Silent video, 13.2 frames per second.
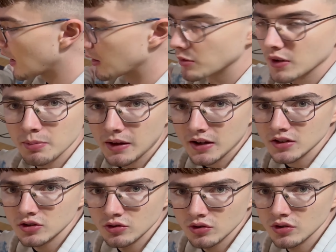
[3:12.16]
I will get back
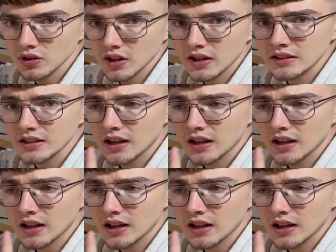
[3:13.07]
to you on that.